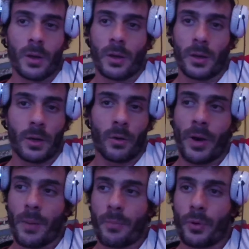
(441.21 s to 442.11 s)

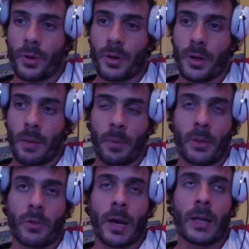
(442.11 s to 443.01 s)
abroad, I mean,
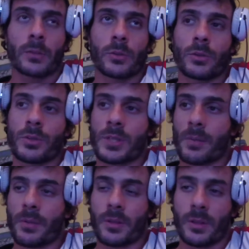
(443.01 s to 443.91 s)
you gotta do
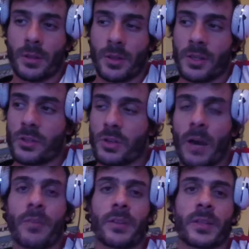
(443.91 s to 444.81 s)
some things you
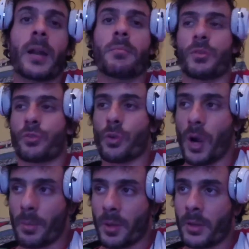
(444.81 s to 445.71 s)
haven't done before.
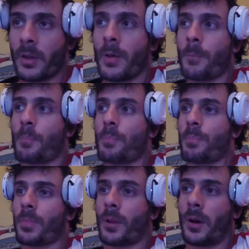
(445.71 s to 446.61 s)
I mean,
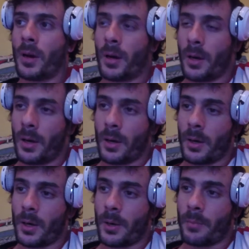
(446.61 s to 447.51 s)

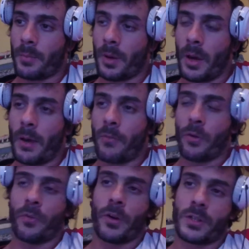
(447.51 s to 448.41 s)

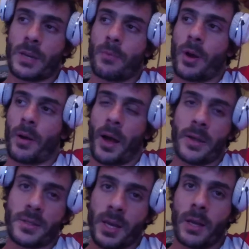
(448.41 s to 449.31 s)
for example, I
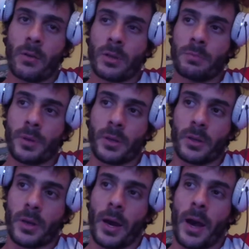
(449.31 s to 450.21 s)
sell on eBay.
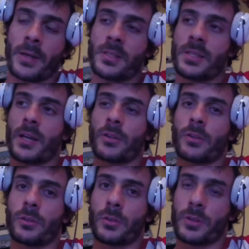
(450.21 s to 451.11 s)
I start
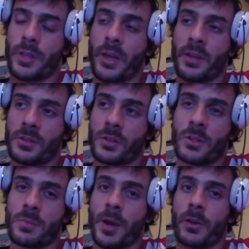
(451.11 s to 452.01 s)
taking
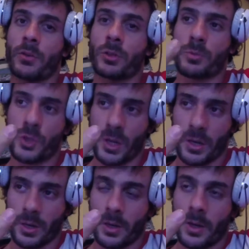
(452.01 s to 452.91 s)
serious my YouTube channel.